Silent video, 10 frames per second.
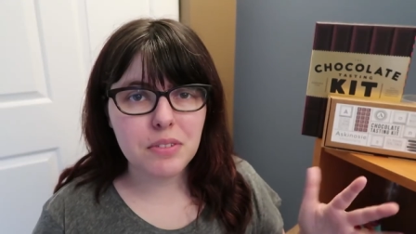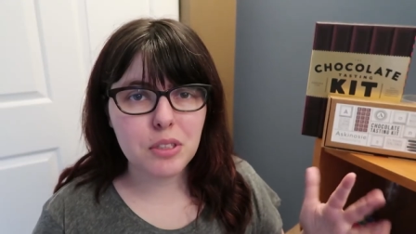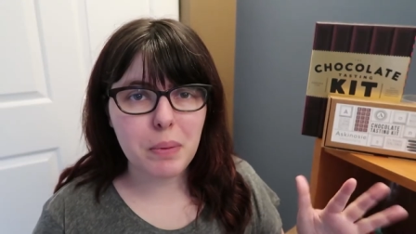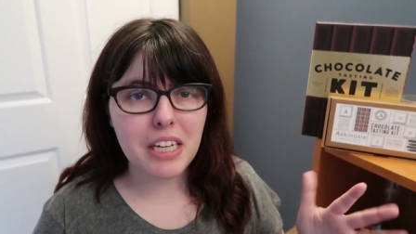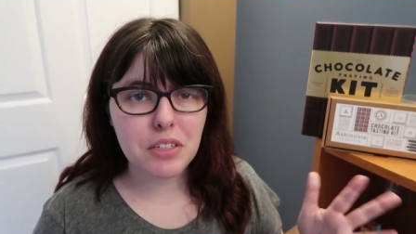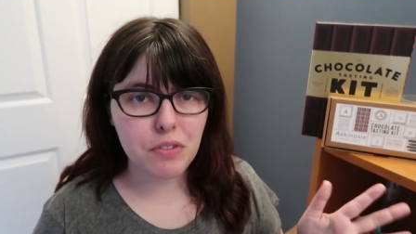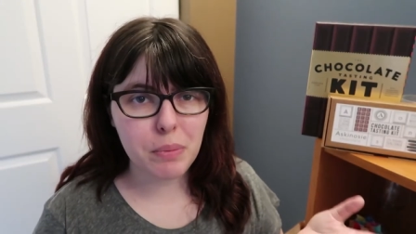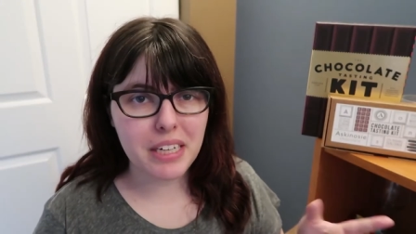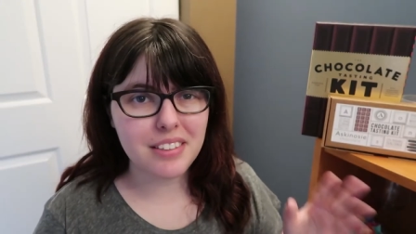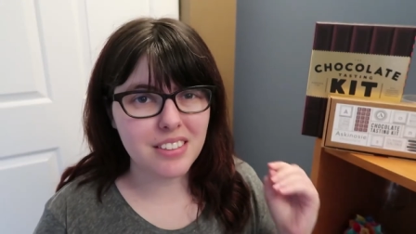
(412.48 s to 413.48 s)
spice for
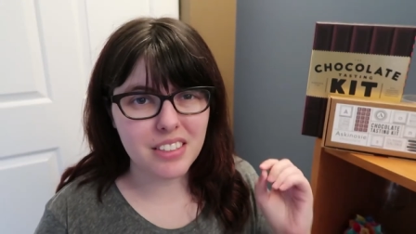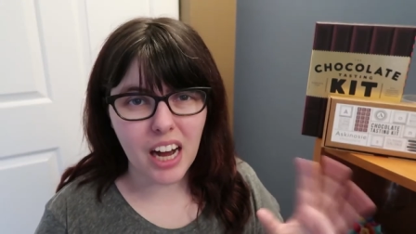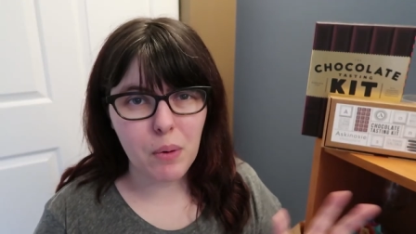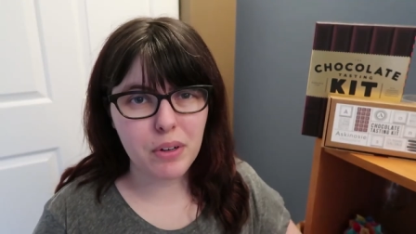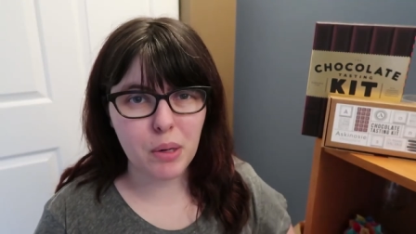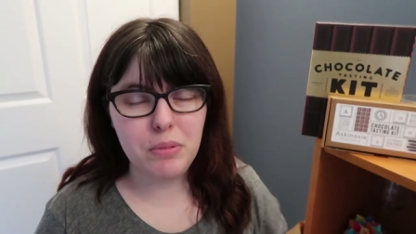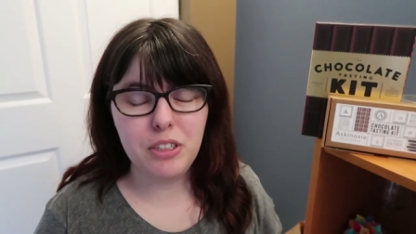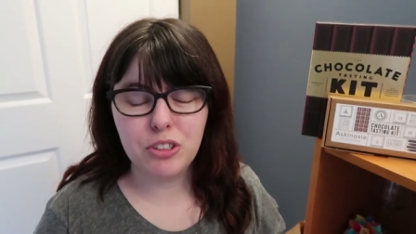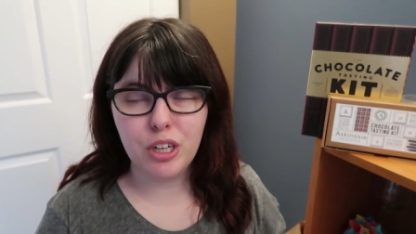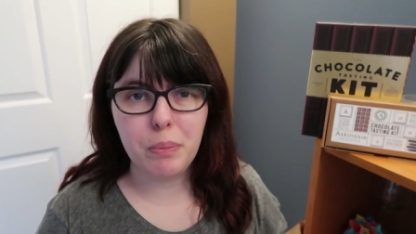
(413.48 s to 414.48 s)
me. It's not one
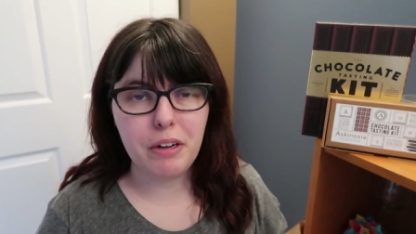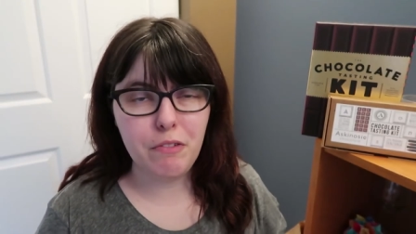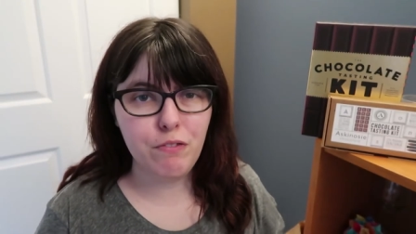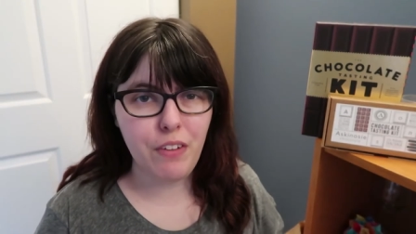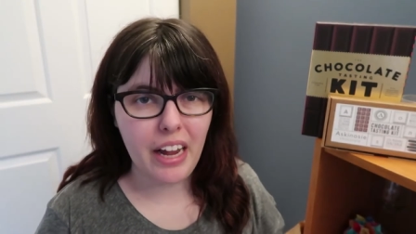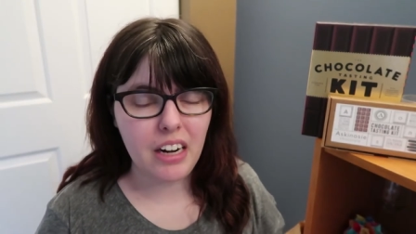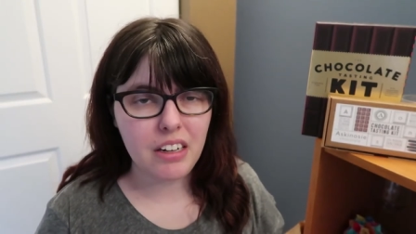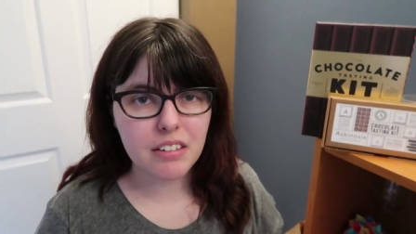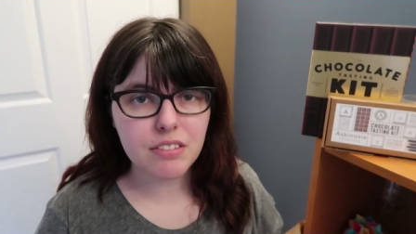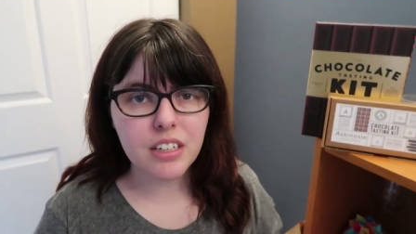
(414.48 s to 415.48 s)
I'm usually a big fan
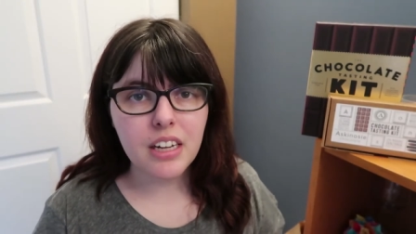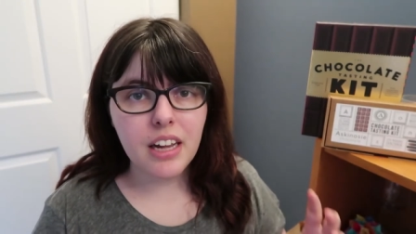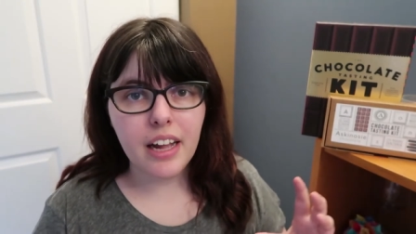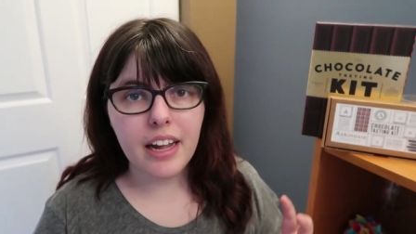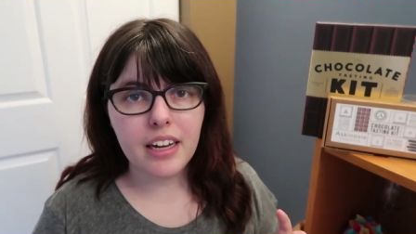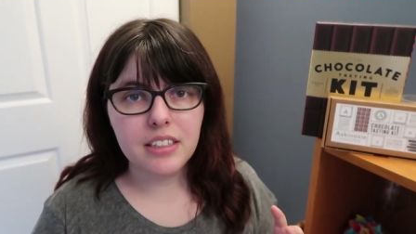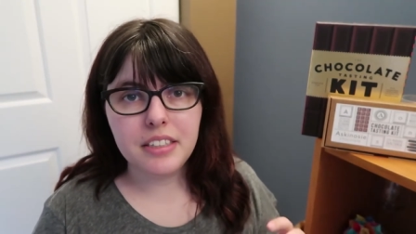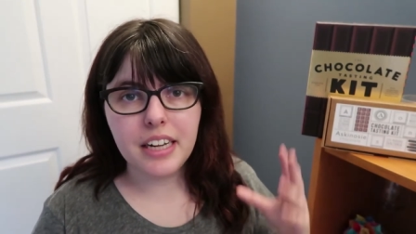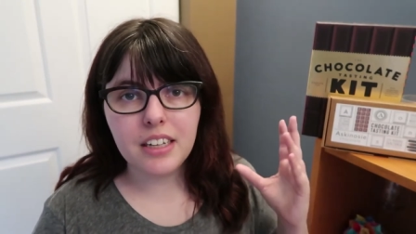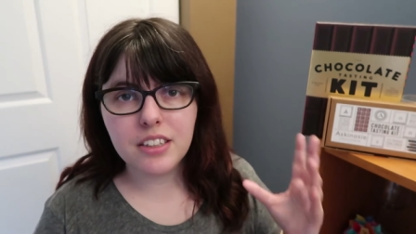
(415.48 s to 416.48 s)
of,
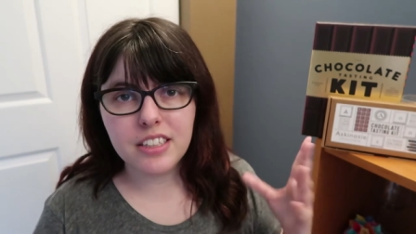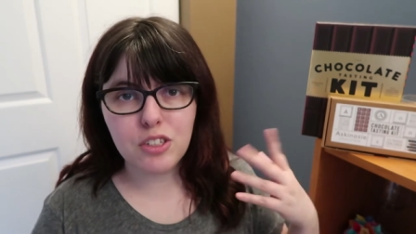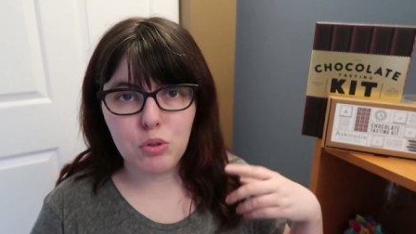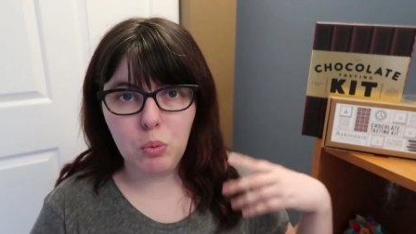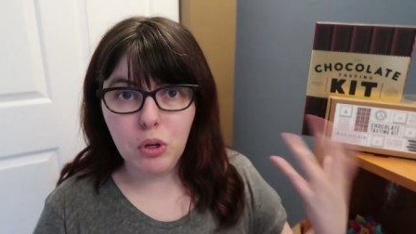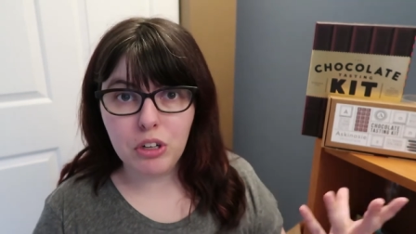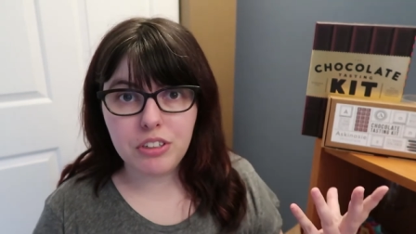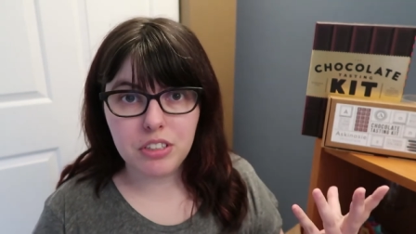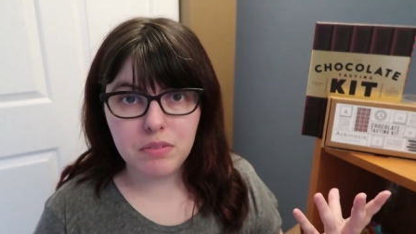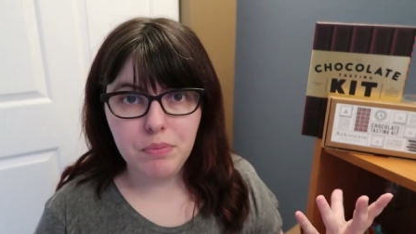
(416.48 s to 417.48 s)
and yet this
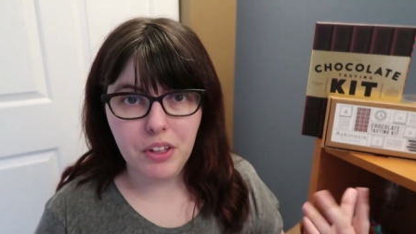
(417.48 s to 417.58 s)
worked.